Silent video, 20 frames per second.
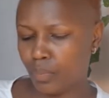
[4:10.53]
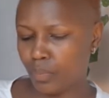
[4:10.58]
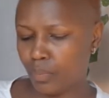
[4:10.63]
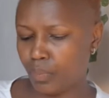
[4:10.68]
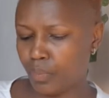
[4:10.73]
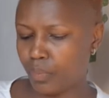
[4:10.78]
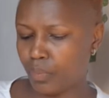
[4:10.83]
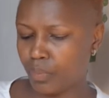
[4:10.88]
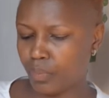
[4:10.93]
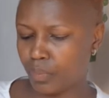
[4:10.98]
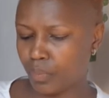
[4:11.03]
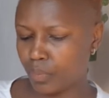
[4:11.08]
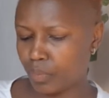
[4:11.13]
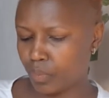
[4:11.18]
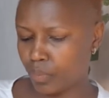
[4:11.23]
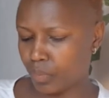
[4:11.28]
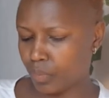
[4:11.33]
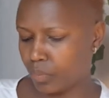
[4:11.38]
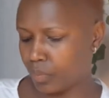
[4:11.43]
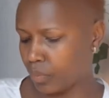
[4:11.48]

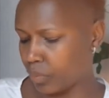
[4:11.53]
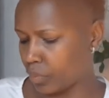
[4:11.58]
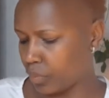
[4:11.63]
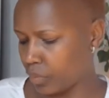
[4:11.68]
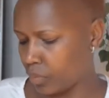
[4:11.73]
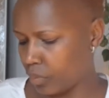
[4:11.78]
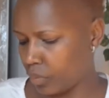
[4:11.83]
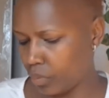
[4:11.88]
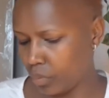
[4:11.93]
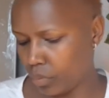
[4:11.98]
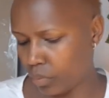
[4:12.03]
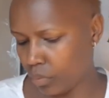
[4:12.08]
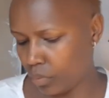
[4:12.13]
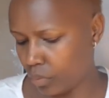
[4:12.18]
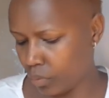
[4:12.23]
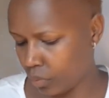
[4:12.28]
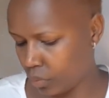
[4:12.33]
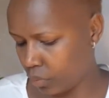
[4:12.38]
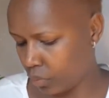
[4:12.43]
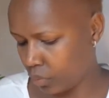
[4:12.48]

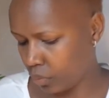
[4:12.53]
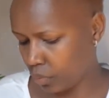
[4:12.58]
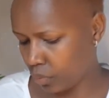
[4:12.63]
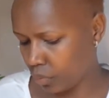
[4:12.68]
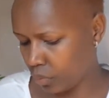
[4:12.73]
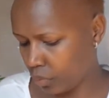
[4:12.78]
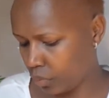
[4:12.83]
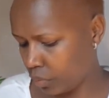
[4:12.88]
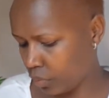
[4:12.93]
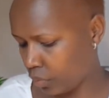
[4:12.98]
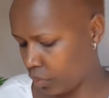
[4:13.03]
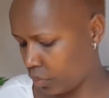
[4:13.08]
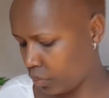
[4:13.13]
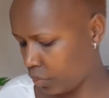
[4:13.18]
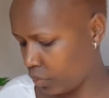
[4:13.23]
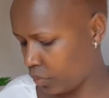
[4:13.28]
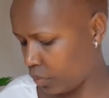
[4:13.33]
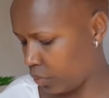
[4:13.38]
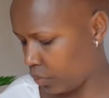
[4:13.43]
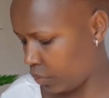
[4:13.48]

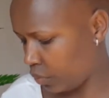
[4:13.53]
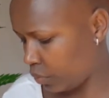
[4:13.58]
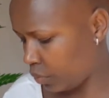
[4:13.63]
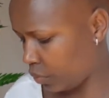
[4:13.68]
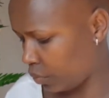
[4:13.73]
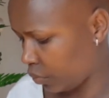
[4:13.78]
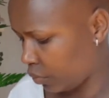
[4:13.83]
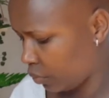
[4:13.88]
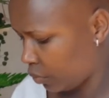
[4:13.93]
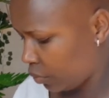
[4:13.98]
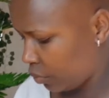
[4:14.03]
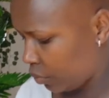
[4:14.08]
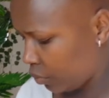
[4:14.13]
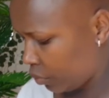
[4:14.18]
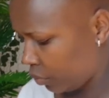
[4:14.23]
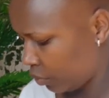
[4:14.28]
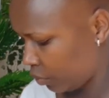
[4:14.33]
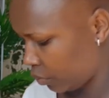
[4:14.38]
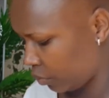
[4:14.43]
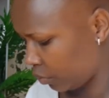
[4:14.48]

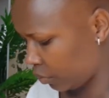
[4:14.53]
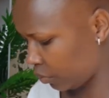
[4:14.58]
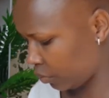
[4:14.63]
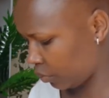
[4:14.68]
(no one is talking)